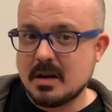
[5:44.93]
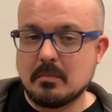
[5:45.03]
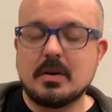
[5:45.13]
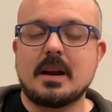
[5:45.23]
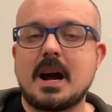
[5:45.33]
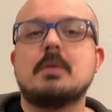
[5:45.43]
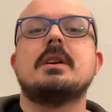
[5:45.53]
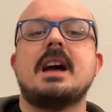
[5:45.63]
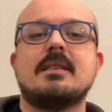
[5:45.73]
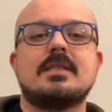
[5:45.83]
but I would
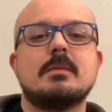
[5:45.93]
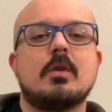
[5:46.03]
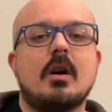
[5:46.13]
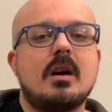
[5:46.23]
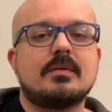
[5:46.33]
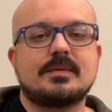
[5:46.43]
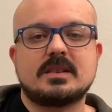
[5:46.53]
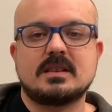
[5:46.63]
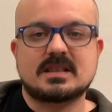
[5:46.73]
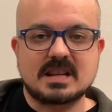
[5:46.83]
have them off
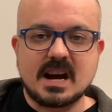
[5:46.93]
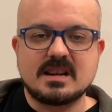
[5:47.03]
to the side,